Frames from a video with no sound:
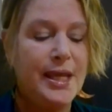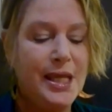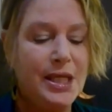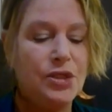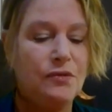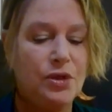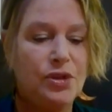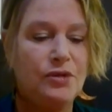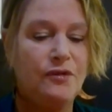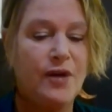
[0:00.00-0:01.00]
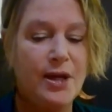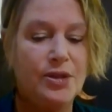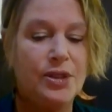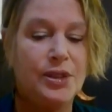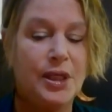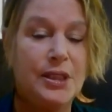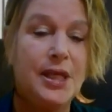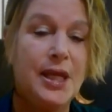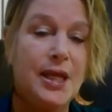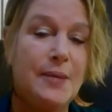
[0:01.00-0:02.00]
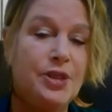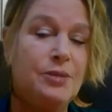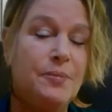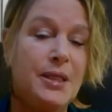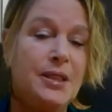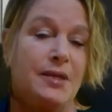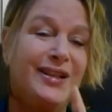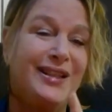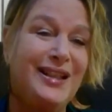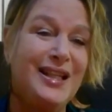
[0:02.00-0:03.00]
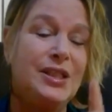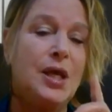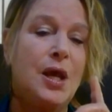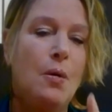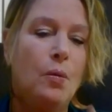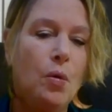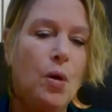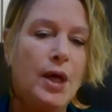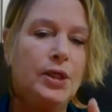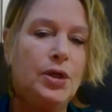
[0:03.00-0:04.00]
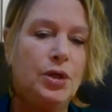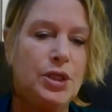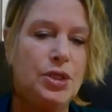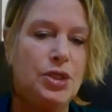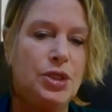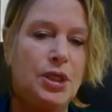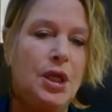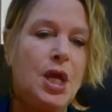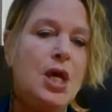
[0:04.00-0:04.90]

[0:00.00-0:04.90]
Each of those dividers is going to take up the space of at least one cookie sheet.